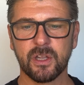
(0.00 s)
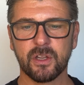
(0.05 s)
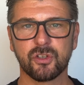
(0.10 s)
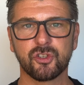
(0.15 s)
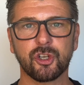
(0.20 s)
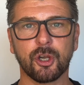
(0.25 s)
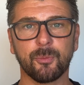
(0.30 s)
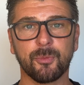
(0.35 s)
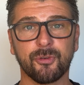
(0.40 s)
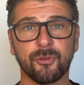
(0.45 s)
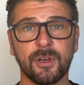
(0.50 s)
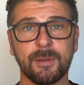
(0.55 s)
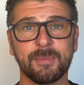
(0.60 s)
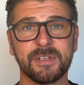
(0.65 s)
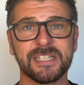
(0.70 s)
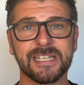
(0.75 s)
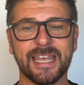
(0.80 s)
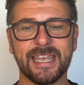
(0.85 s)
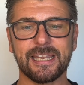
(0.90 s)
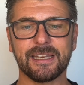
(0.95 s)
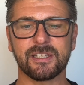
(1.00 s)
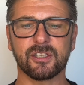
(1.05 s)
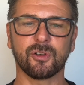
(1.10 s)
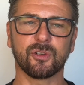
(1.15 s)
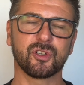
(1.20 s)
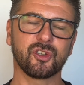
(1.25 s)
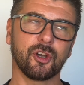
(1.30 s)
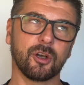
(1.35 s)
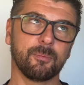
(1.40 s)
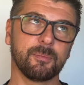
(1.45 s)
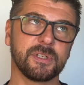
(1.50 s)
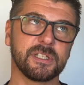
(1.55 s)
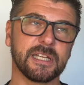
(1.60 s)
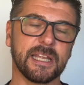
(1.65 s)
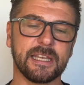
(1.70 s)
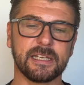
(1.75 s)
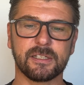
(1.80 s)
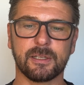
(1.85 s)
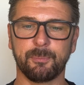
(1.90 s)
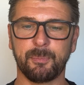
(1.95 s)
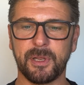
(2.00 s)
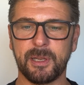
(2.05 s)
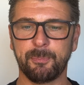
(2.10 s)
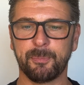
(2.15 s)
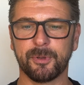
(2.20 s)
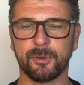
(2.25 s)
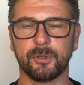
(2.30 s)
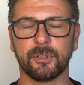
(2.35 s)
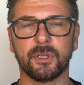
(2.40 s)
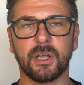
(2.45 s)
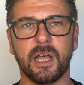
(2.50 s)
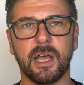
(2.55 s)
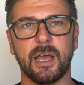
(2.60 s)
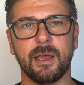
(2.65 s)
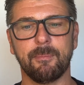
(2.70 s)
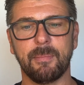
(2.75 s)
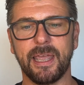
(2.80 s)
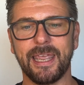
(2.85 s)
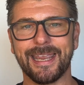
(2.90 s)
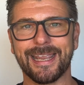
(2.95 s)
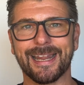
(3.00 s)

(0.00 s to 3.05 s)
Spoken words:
Top three mistakes or top mistakes that people make.